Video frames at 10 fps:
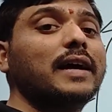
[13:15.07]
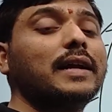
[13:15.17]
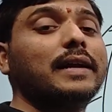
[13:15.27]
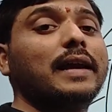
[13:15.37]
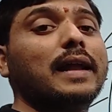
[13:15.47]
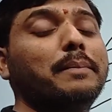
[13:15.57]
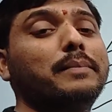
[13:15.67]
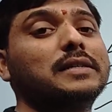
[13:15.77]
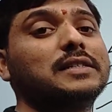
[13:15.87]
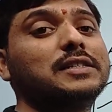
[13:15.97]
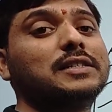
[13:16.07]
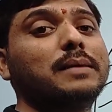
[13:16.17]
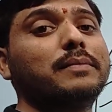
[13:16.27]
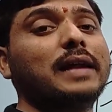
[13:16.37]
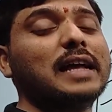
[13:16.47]
the number
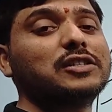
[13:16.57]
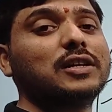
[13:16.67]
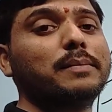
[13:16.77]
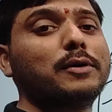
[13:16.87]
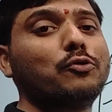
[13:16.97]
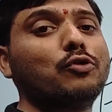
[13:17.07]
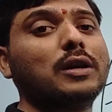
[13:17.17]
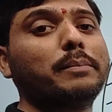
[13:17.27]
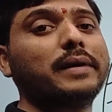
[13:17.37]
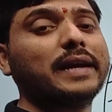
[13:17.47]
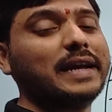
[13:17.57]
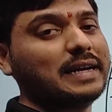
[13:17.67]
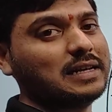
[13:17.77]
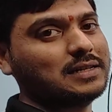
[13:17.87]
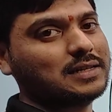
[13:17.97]
system, natural number, whole number,
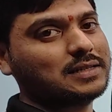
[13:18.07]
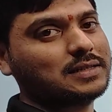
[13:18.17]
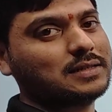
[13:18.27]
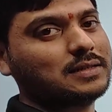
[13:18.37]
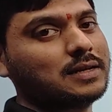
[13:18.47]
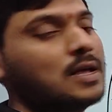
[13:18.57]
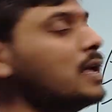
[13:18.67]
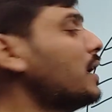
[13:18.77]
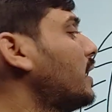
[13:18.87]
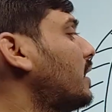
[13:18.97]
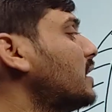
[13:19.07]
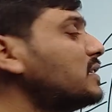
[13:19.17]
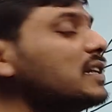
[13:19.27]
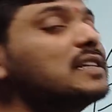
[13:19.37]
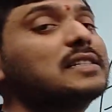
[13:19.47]
integers.
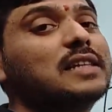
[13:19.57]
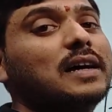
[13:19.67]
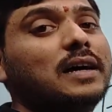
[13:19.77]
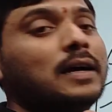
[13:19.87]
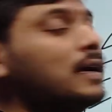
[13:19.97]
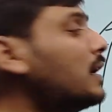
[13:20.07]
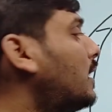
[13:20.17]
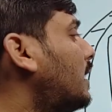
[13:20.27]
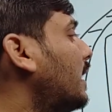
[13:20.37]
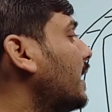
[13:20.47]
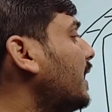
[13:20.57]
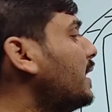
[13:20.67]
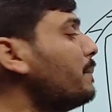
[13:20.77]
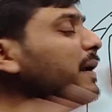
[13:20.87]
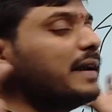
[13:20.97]
Irrational is the
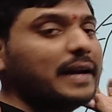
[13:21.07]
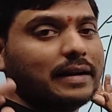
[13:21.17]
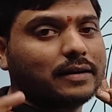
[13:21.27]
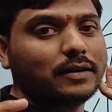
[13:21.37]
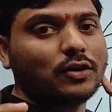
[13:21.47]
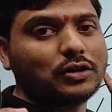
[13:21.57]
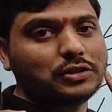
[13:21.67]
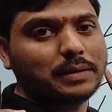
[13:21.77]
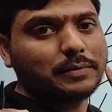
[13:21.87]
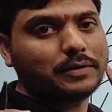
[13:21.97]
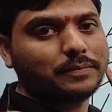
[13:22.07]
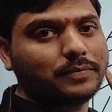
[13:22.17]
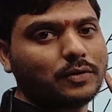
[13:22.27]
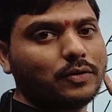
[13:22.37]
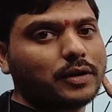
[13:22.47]
independent concept.
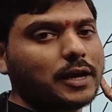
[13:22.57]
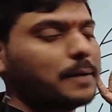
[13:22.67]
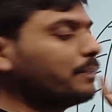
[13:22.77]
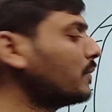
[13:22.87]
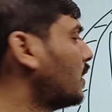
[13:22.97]
Okay.